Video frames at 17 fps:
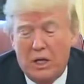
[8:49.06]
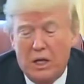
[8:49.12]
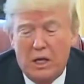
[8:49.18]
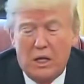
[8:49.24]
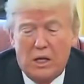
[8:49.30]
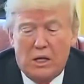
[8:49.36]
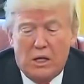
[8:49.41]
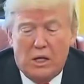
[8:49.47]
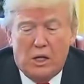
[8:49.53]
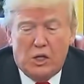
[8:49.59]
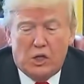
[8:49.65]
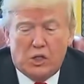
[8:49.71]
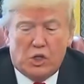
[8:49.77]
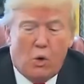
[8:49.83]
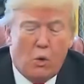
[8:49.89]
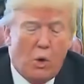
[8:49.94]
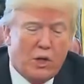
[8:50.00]
that Trump perhaps
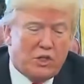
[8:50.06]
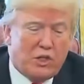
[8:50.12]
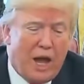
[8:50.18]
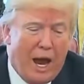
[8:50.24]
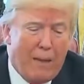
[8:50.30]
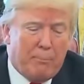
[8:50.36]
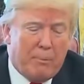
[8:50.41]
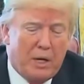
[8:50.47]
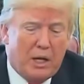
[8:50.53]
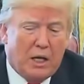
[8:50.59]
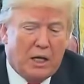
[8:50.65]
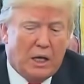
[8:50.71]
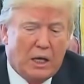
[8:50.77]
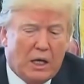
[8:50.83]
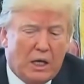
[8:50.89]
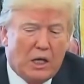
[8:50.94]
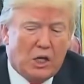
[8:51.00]
knows a little bit
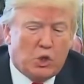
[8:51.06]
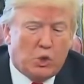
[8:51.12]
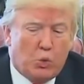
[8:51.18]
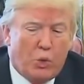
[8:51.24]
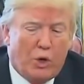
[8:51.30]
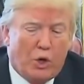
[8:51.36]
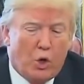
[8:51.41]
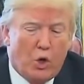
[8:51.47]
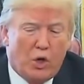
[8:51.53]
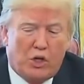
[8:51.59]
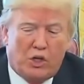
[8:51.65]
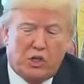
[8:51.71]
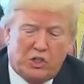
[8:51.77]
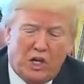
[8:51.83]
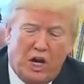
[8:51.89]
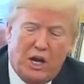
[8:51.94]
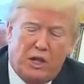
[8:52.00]
better. But it's not
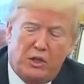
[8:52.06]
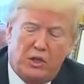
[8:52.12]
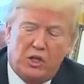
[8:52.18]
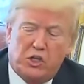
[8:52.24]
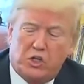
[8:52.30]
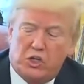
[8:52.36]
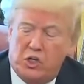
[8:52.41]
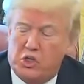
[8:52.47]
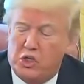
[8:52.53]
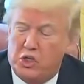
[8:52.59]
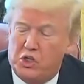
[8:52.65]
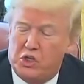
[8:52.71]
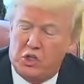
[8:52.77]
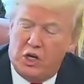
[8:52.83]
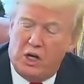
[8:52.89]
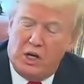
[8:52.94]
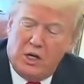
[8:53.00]
the way that you can deal with
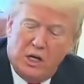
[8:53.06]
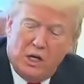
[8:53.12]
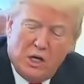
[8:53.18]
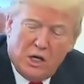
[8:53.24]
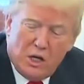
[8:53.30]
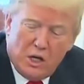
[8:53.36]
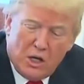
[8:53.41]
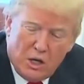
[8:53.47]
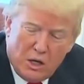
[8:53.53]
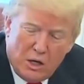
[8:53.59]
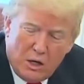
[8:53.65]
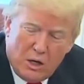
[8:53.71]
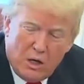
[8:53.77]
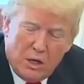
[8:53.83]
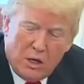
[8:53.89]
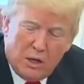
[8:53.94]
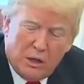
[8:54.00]
sovereign states, because
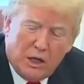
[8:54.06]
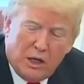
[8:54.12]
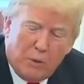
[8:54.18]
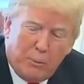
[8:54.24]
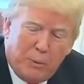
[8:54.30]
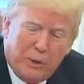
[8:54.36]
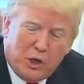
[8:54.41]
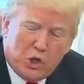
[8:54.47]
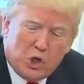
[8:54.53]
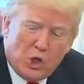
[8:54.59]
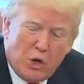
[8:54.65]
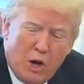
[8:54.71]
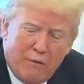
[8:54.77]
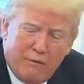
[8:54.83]
sovereign states